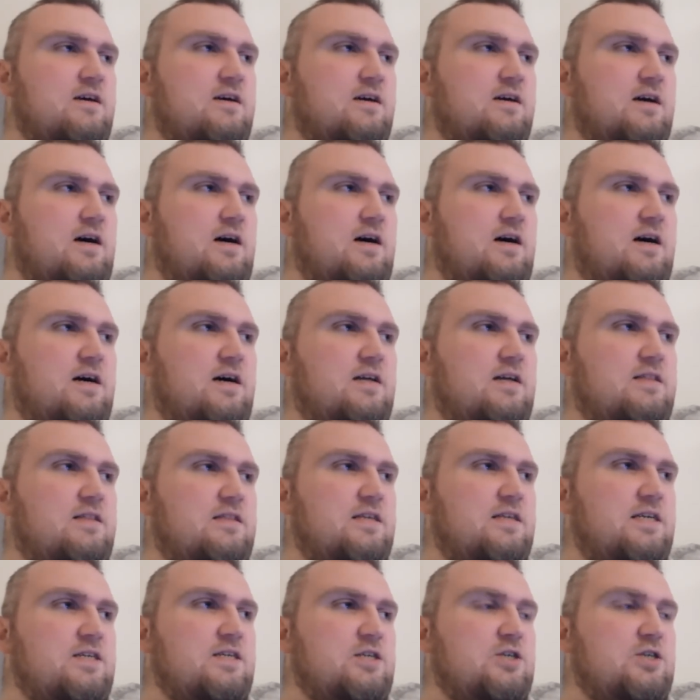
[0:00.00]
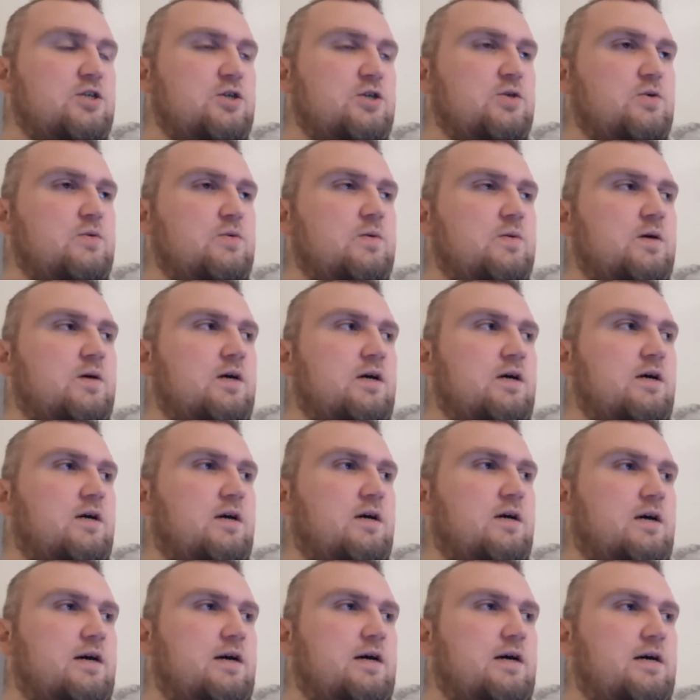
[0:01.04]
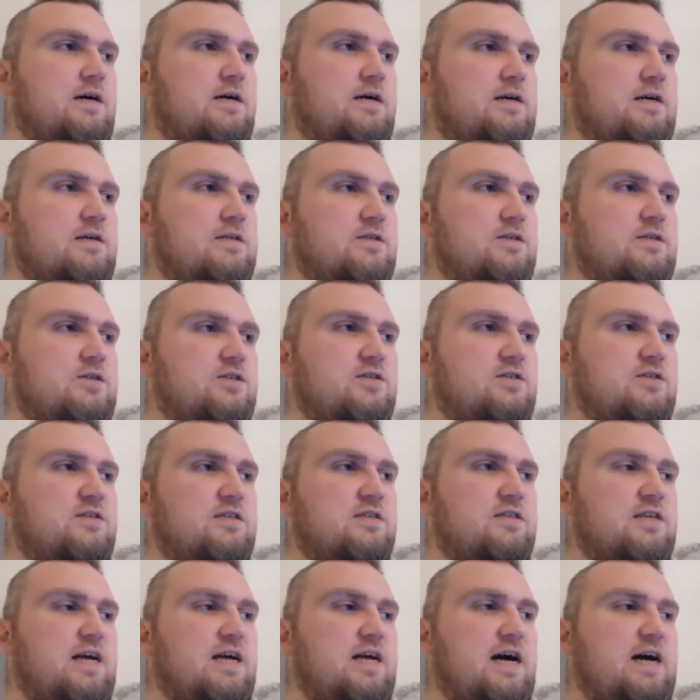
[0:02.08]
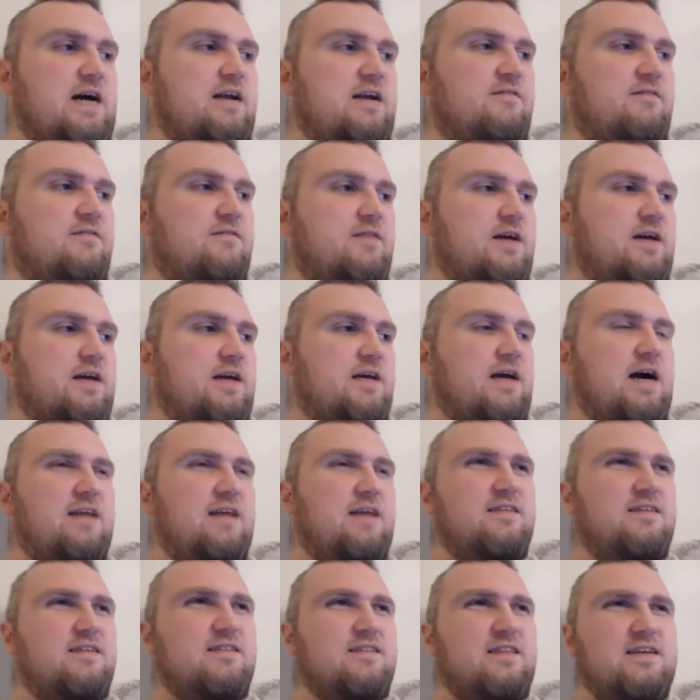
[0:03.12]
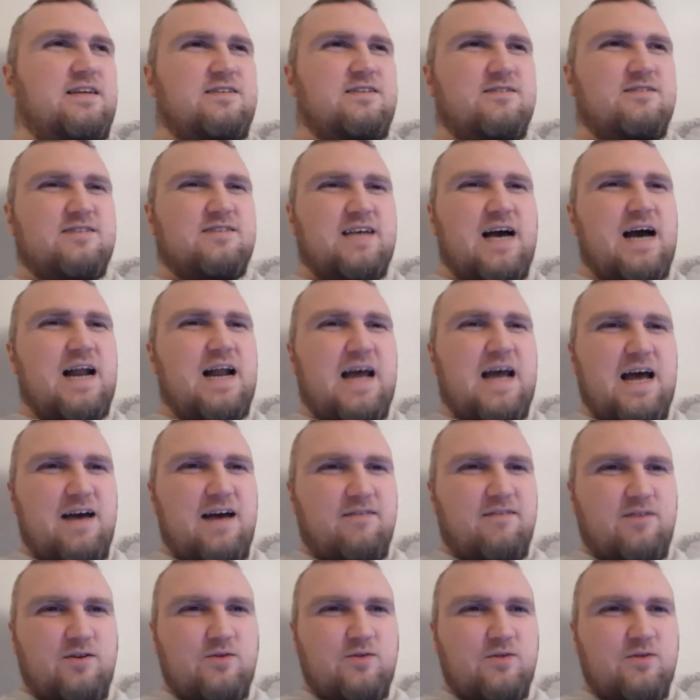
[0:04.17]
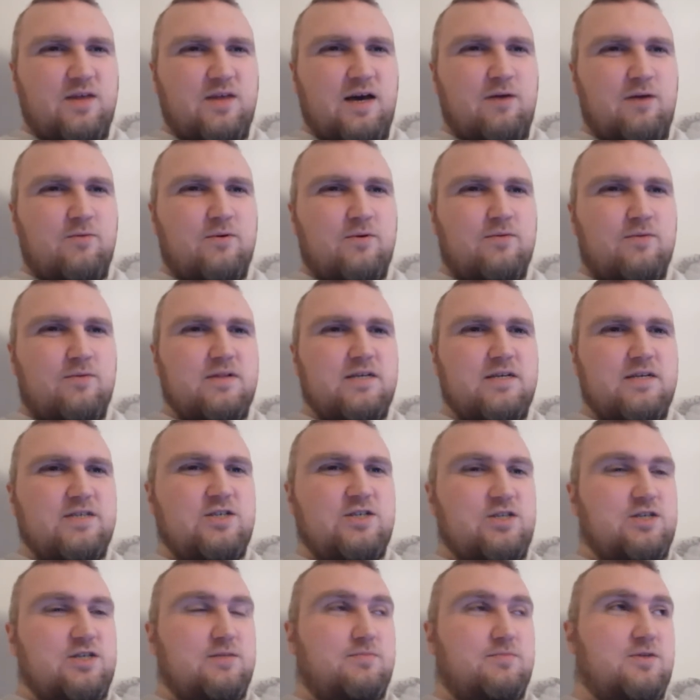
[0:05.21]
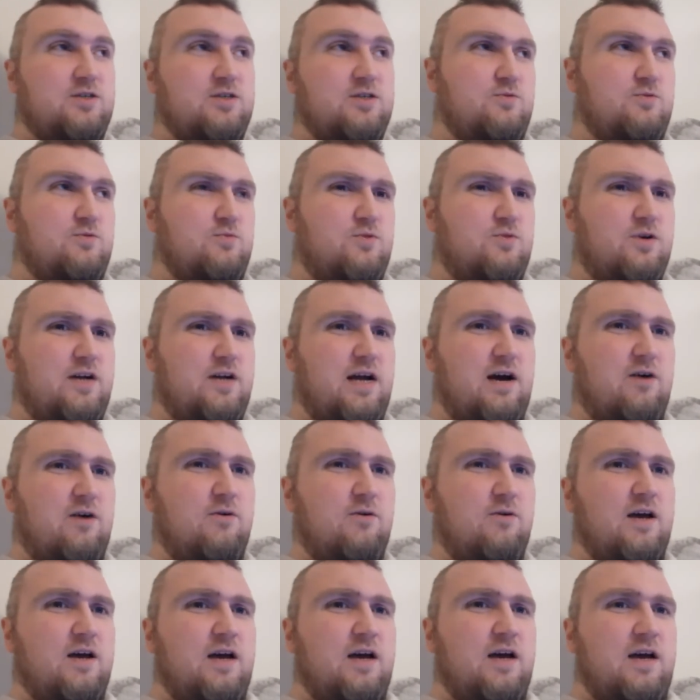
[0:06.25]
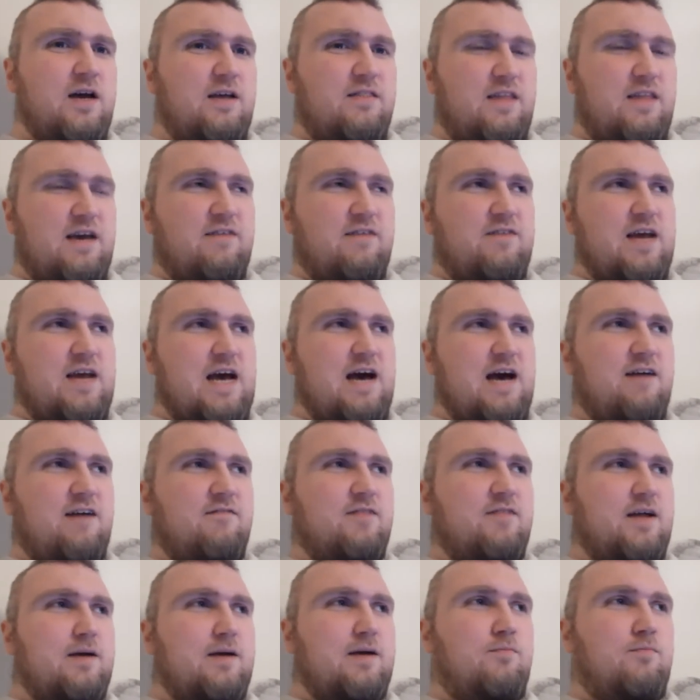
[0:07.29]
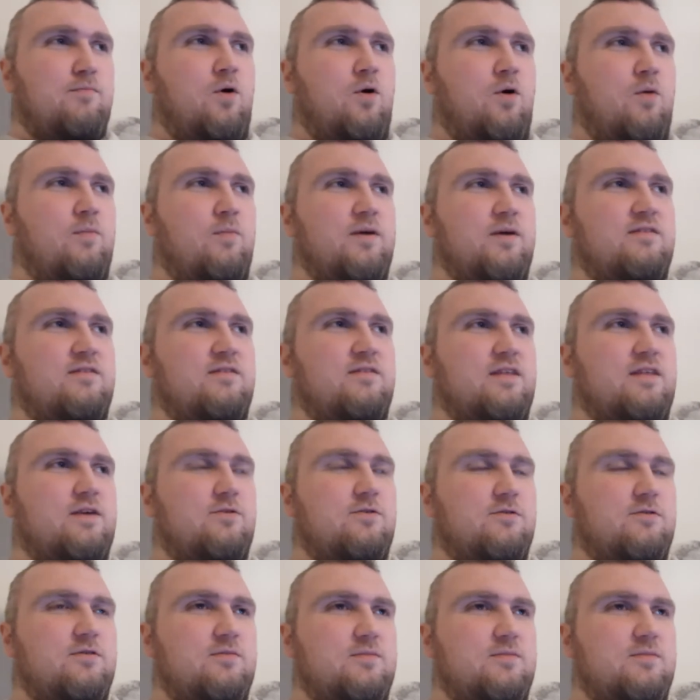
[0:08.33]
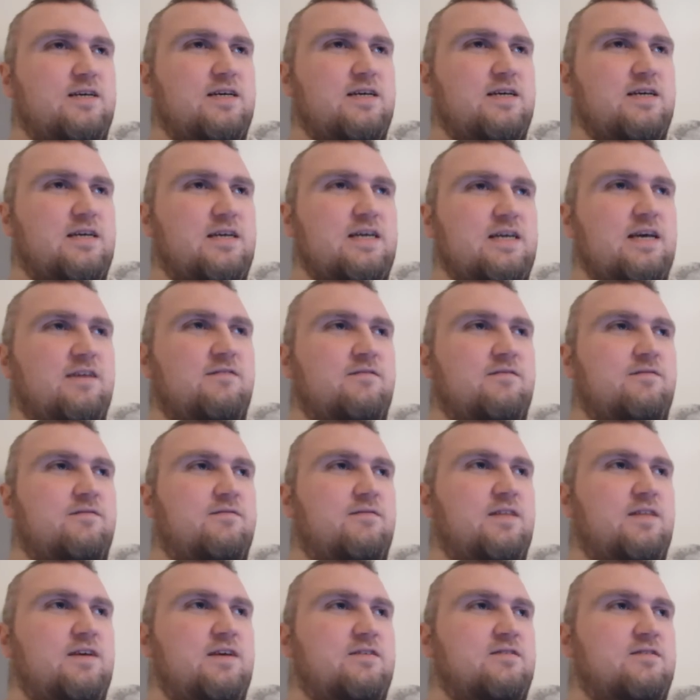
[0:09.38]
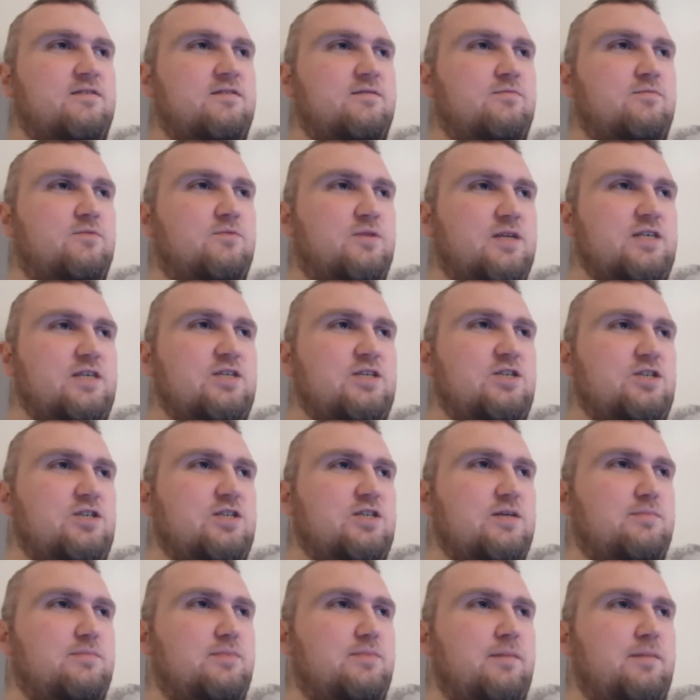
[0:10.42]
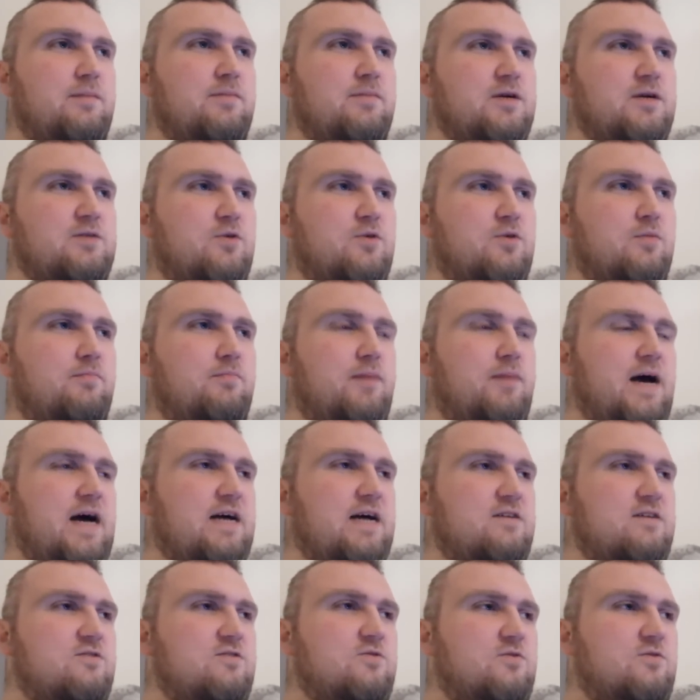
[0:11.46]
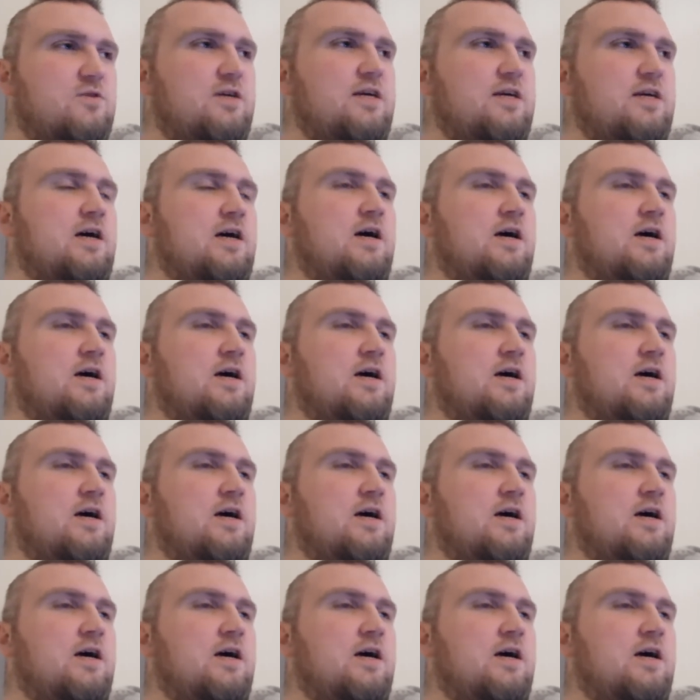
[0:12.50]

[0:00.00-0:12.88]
uh, thing to do. Uh, just to kind of like, I think they just kind of have to do that when a relationship doesn't work out. They have to have like moments that ultimately give this relationship a much more backstory